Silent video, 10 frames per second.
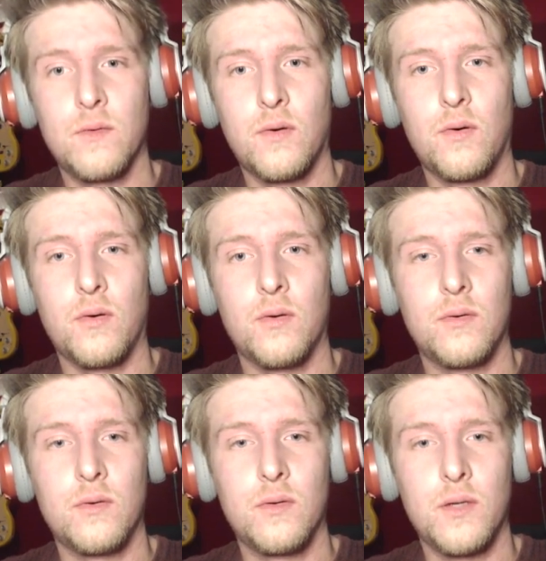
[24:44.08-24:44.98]
Oh.
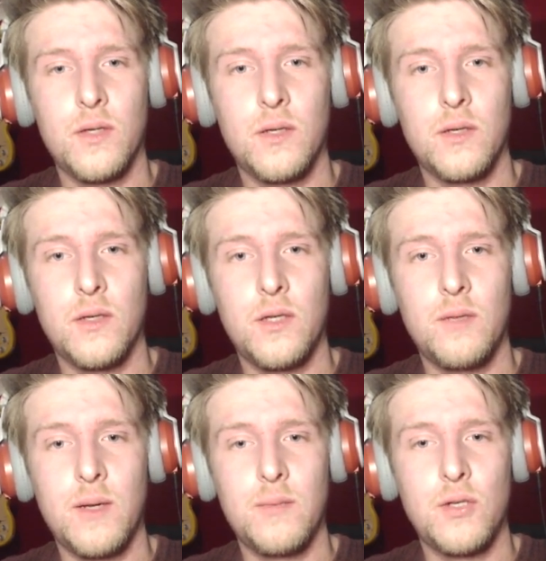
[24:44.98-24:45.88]

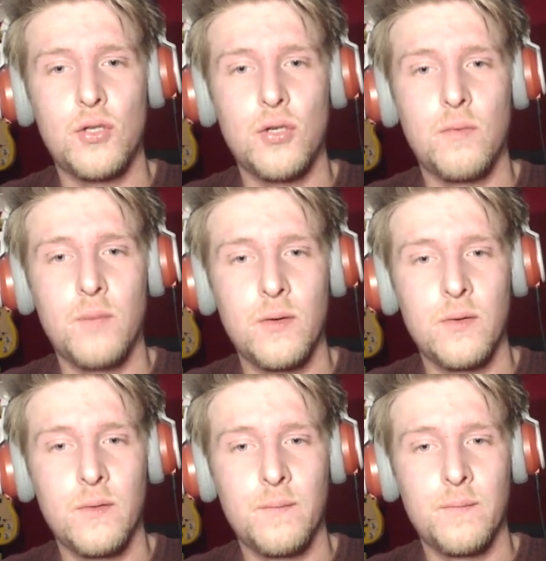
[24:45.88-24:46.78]
You made me jump.
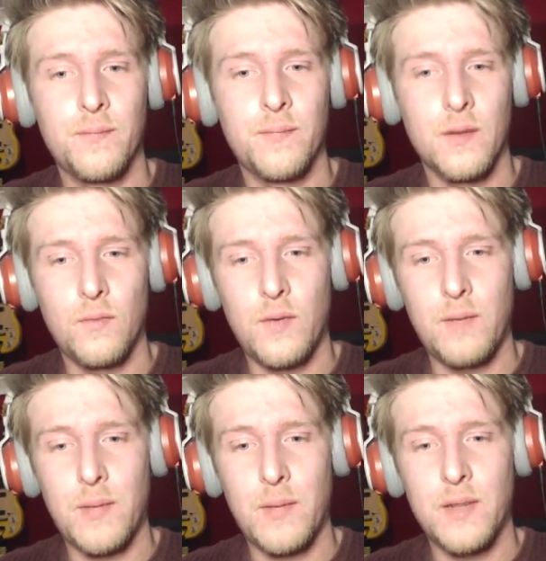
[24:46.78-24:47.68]

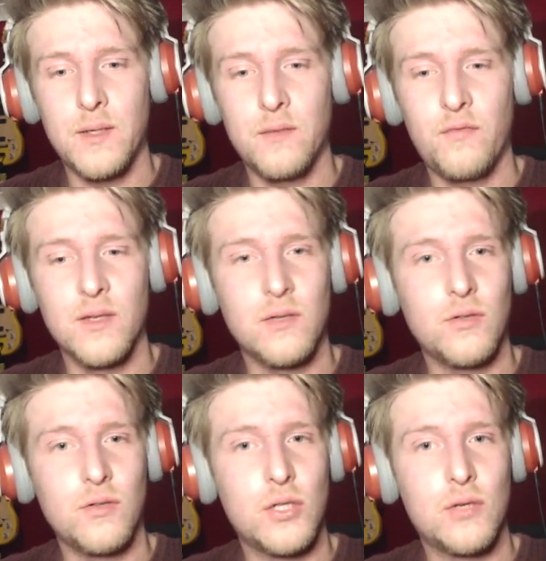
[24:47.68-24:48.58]
Weird painting. Feels
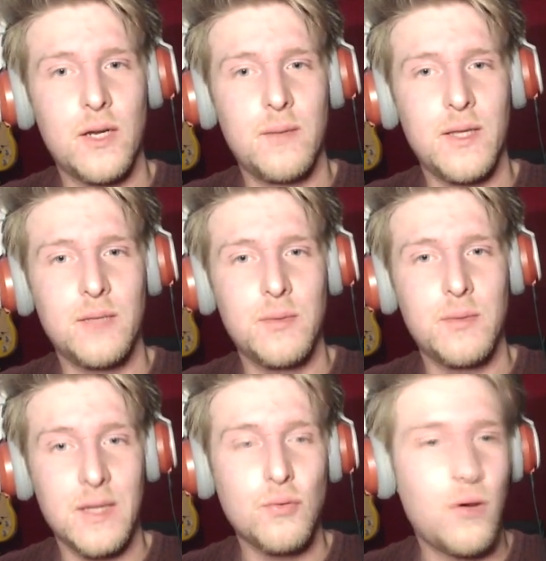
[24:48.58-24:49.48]
like she's looking at me.
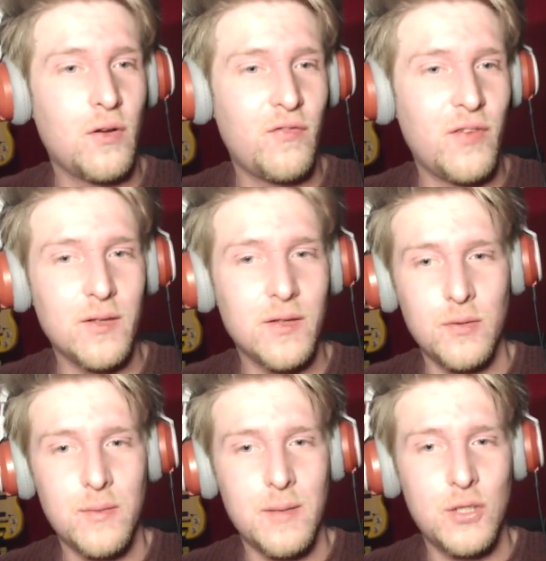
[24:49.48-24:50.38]
That's what I felt.
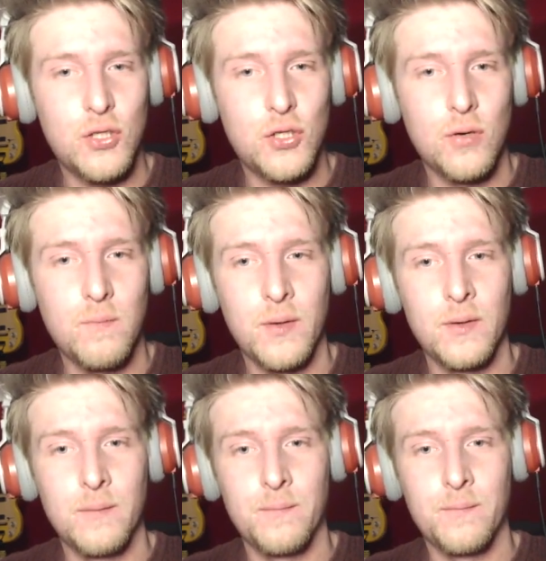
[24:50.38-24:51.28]
That's what it made me jump.
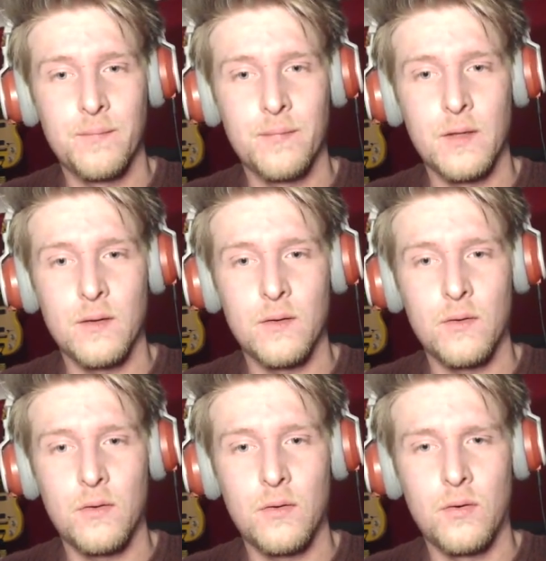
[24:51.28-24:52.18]

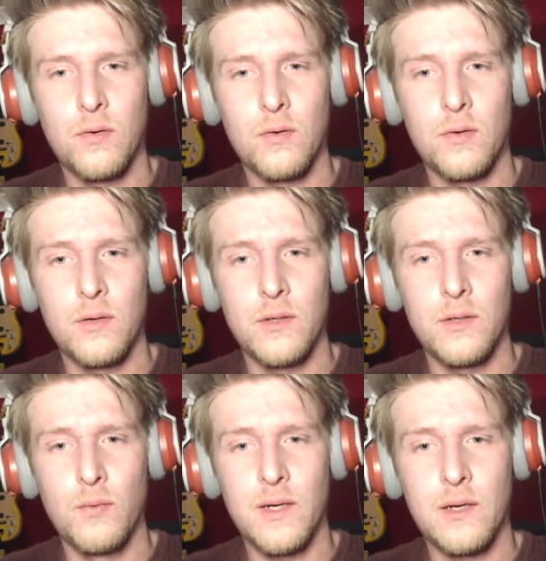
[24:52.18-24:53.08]
Oh,
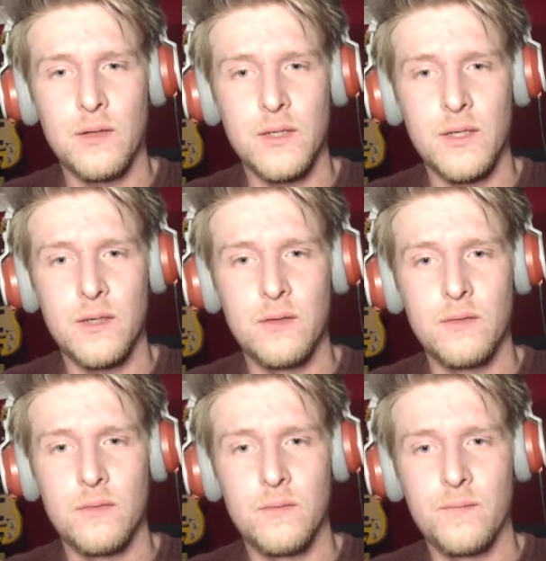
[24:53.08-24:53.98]
weird closet.
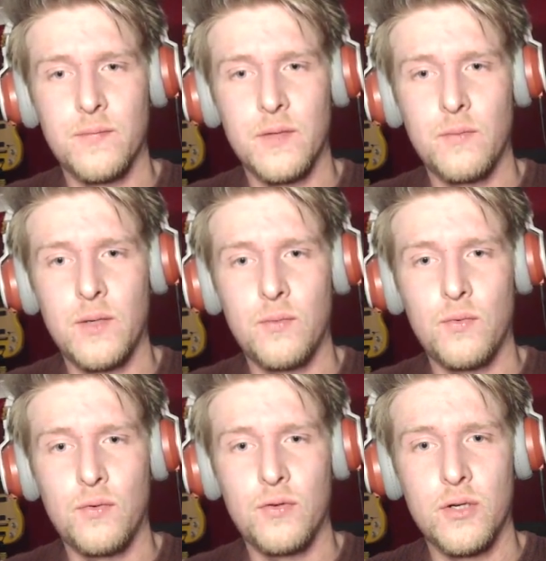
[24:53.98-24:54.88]
Weird
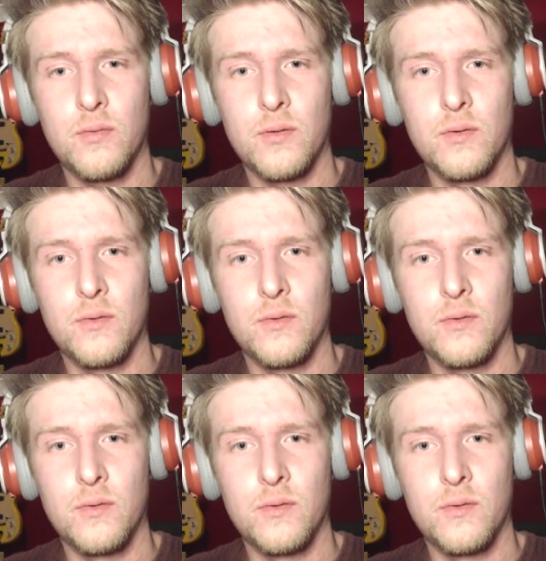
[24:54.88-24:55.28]
wardrobe.